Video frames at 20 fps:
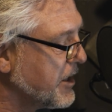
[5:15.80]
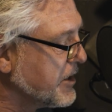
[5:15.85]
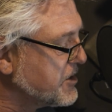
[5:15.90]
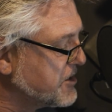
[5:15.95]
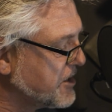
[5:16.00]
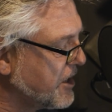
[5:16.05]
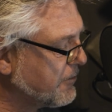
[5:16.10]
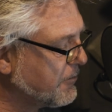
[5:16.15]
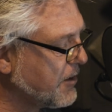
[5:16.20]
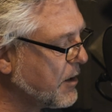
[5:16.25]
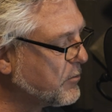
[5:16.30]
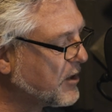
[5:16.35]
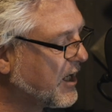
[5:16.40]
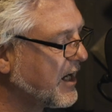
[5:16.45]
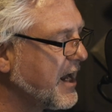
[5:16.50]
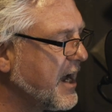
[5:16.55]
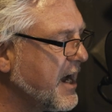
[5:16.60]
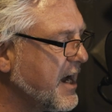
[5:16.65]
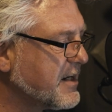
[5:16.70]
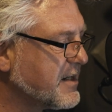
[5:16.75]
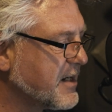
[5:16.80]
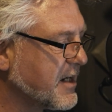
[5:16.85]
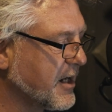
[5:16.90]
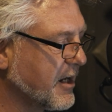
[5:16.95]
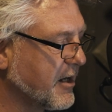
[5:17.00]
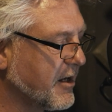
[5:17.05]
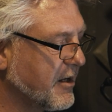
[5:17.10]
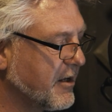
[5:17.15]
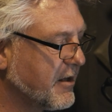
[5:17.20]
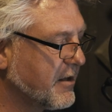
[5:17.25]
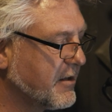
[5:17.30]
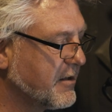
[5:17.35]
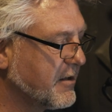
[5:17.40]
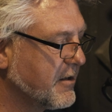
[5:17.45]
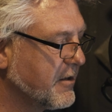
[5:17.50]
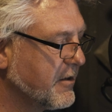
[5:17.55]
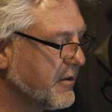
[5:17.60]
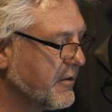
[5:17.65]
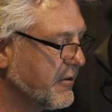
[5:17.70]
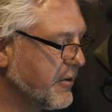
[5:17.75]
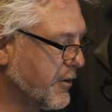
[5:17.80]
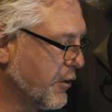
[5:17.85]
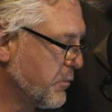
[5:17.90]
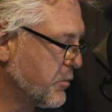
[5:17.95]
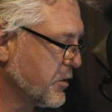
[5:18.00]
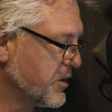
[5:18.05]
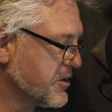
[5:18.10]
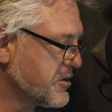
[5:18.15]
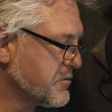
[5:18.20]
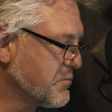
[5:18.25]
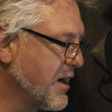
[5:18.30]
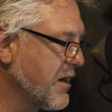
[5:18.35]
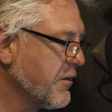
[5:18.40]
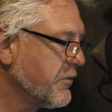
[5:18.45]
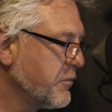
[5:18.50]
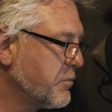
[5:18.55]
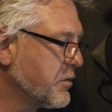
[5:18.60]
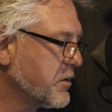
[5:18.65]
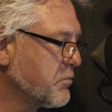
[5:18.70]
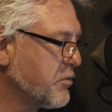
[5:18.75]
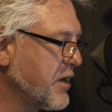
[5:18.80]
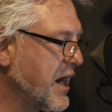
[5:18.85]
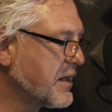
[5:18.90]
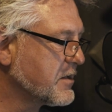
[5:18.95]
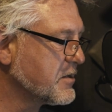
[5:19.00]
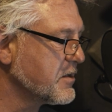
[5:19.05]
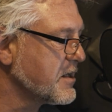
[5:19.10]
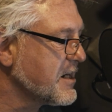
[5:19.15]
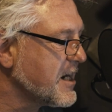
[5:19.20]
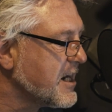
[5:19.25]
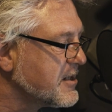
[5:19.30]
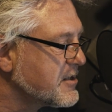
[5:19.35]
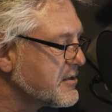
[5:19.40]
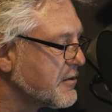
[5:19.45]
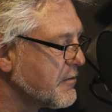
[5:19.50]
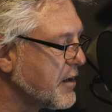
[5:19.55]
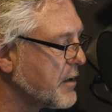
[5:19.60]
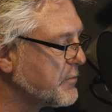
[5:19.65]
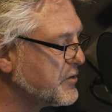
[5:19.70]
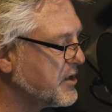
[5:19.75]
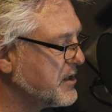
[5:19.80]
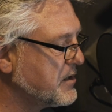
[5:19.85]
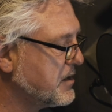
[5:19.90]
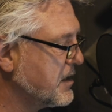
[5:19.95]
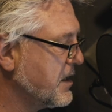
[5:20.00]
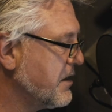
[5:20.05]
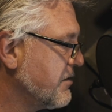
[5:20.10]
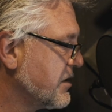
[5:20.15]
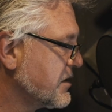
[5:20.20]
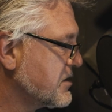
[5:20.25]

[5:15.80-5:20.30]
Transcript: Zagreb glared at her. He opened his mouth, but Bragdon interrupted their